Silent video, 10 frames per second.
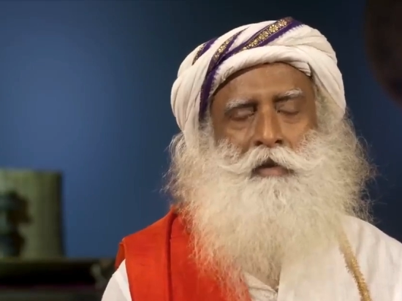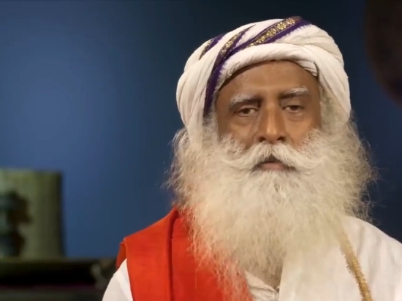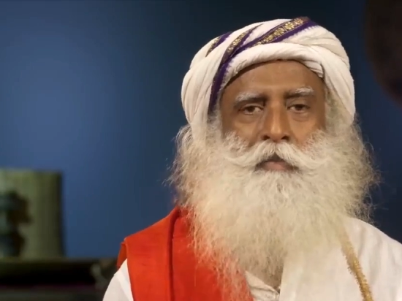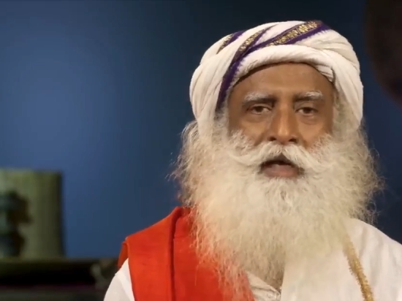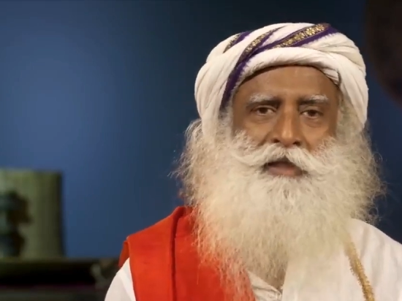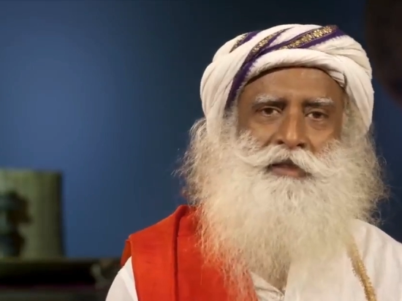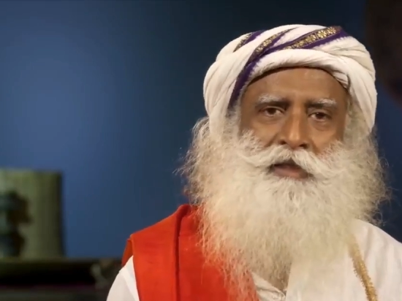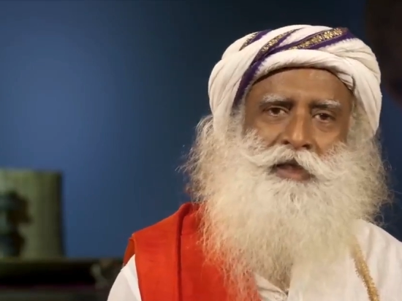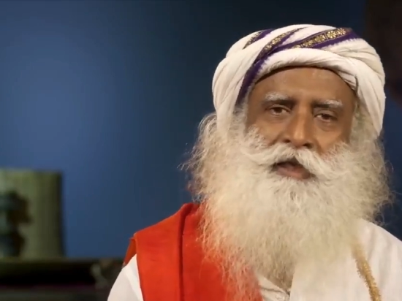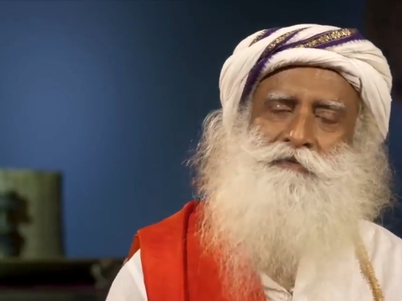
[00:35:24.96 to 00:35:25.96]
But
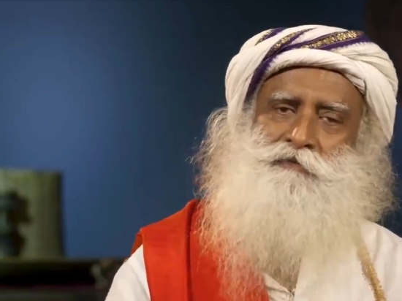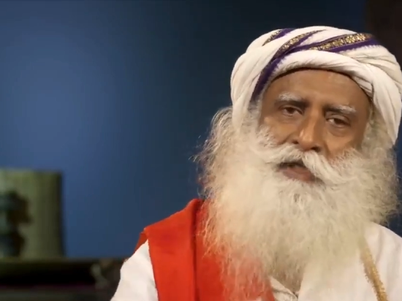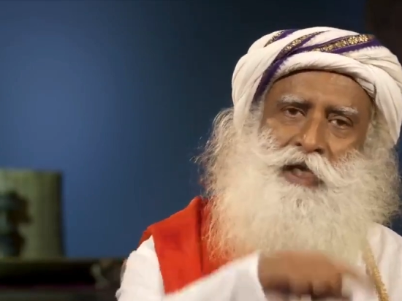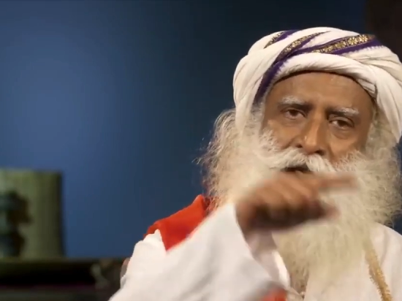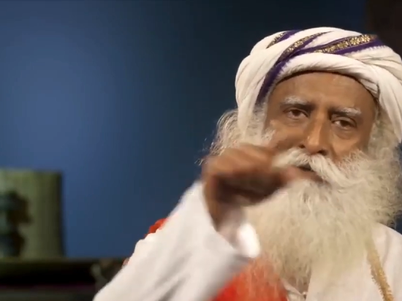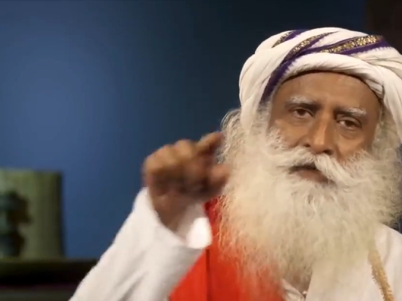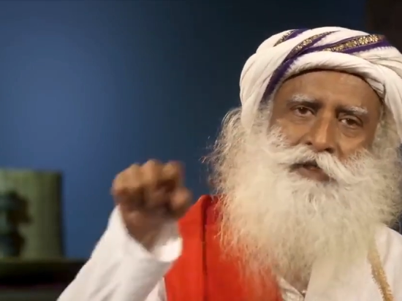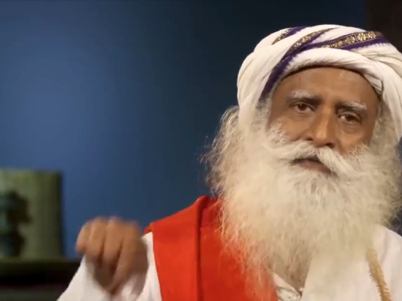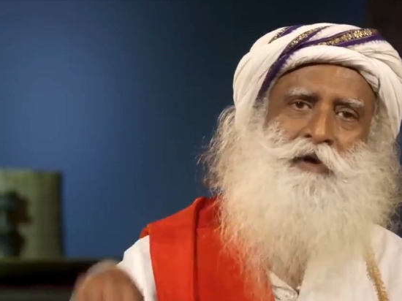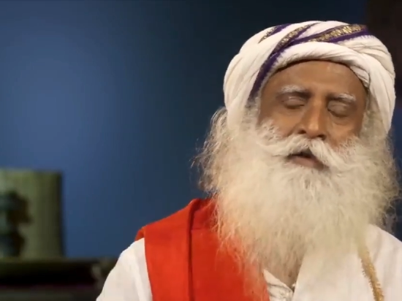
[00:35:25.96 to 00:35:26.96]
if 10 of
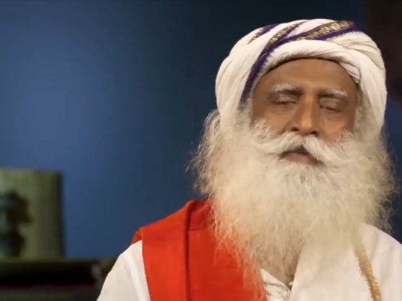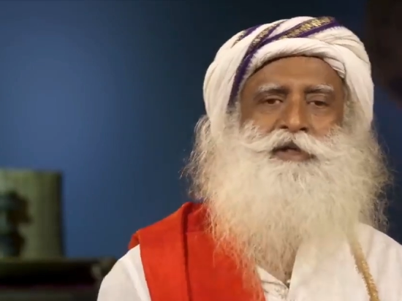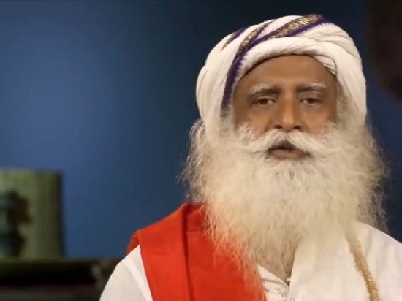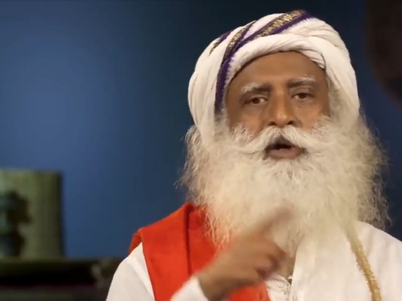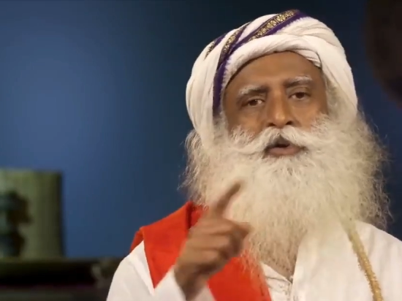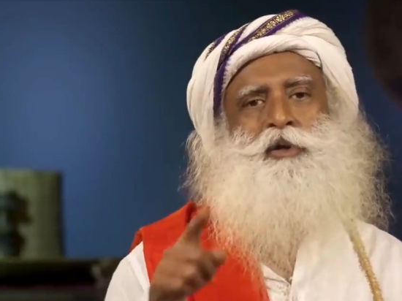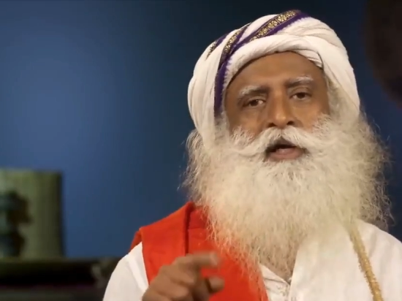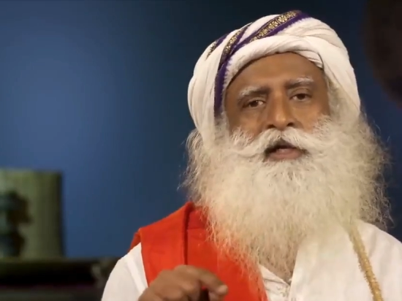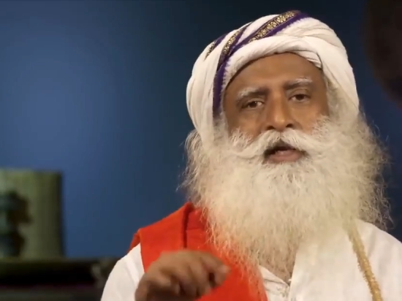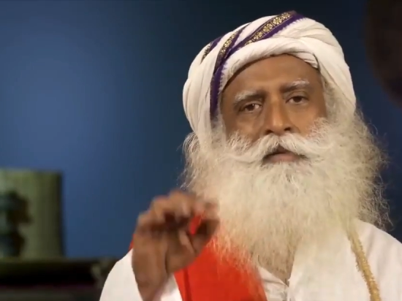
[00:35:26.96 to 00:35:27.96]
us farmers got
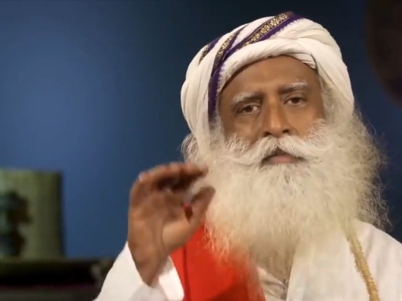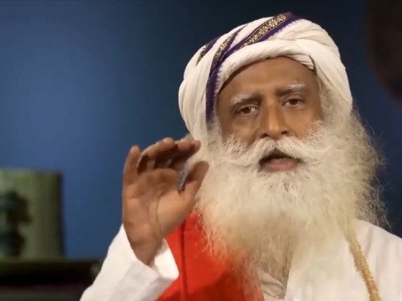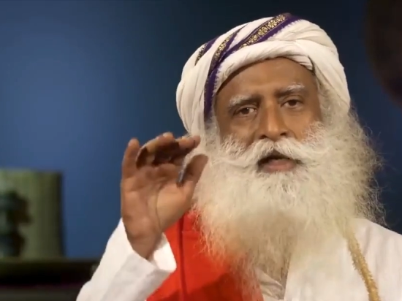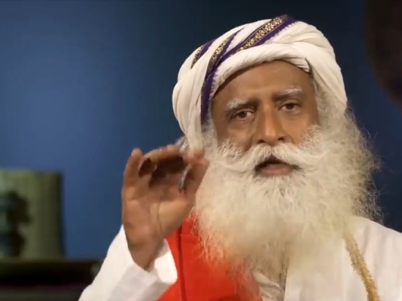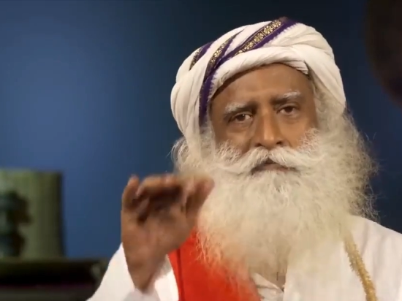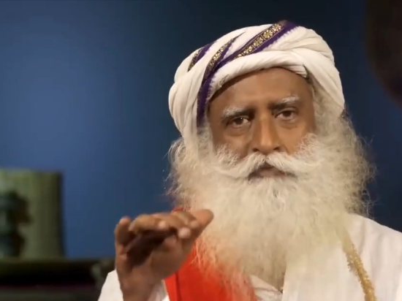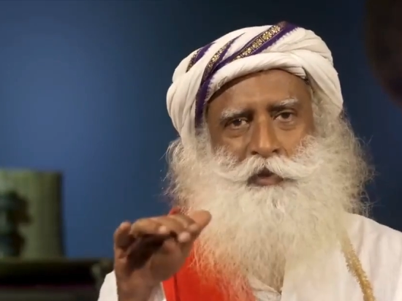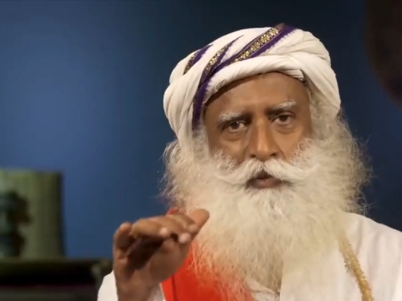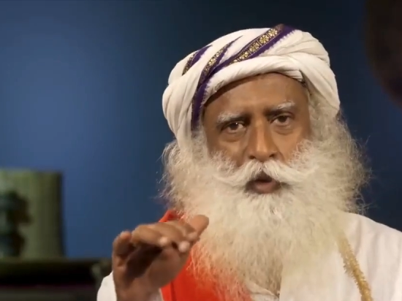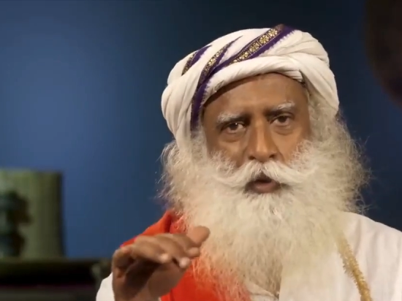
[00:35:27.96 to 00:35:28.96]
together and made an
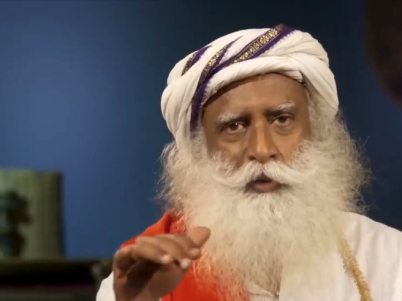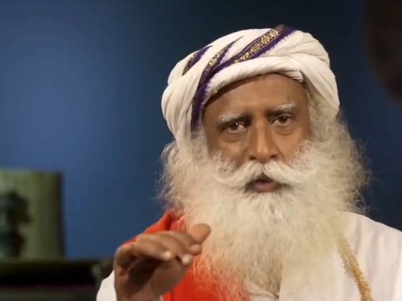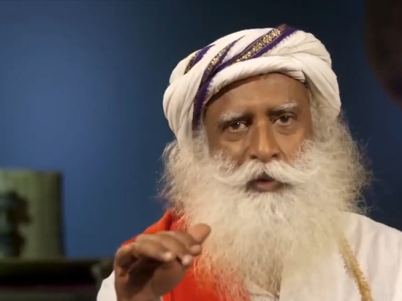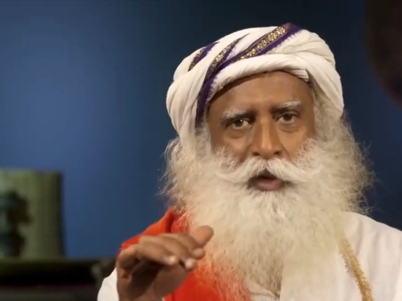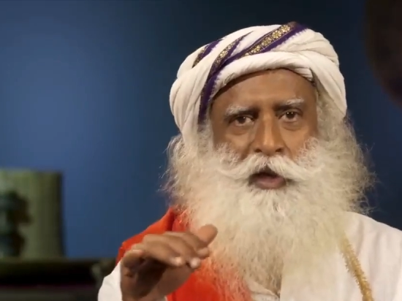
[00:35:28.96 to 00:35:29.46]
FPO,